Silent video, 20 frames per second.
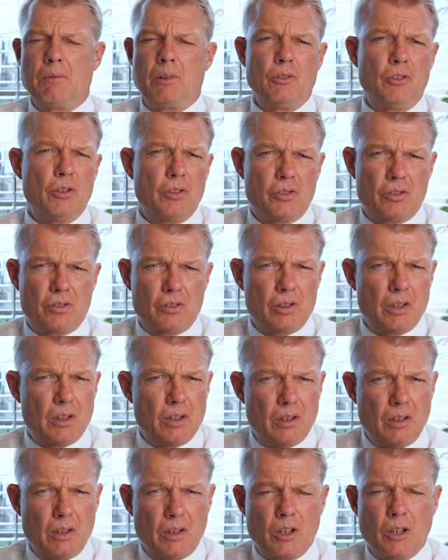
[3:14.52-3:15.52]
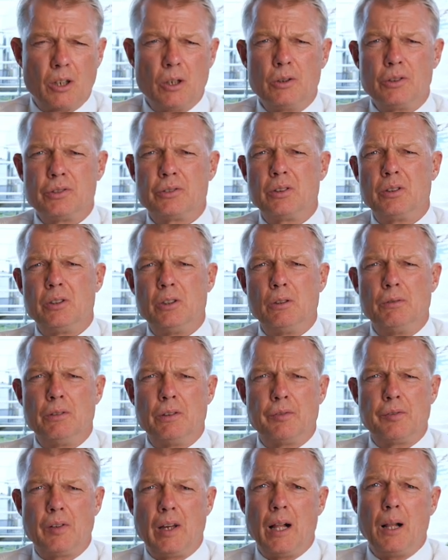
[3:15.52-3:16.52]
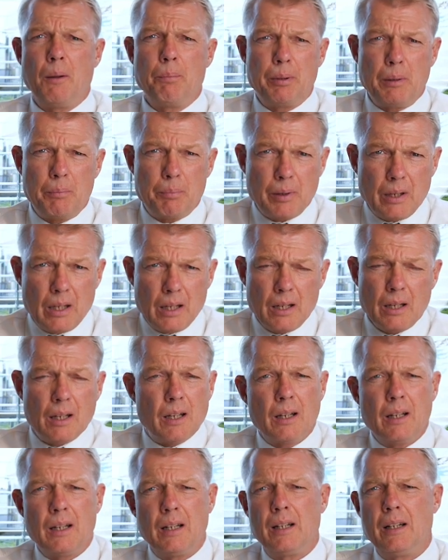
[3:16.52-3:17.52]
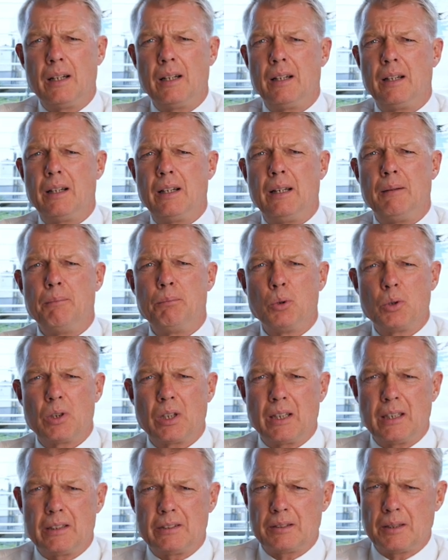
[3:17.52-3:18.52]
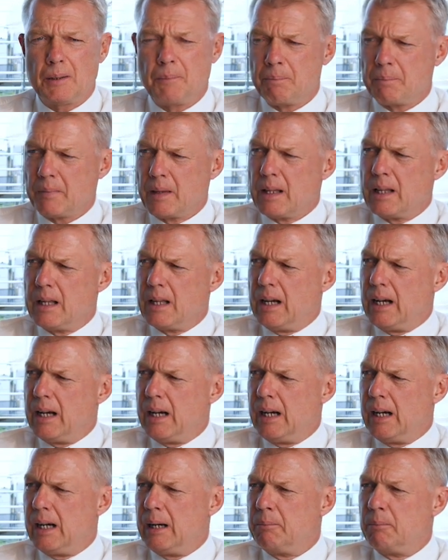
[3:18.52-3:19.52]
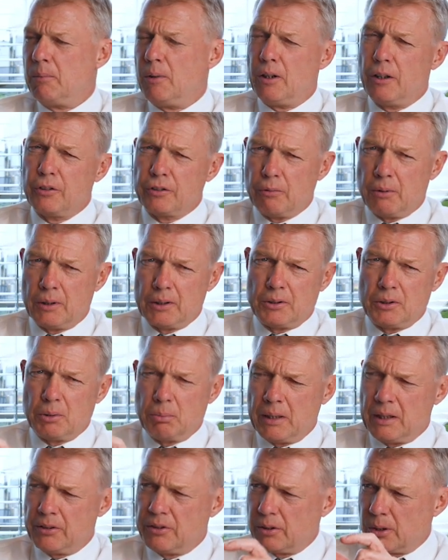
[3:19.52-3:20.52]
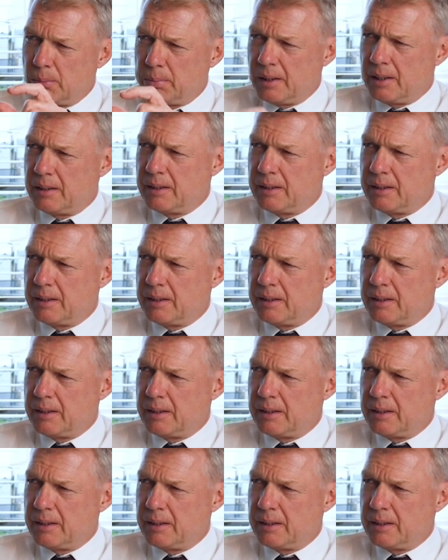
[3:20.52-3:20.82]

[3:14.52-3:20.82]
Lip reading: just closed the deal with LPP in Bucharest. Also wanted to mention completely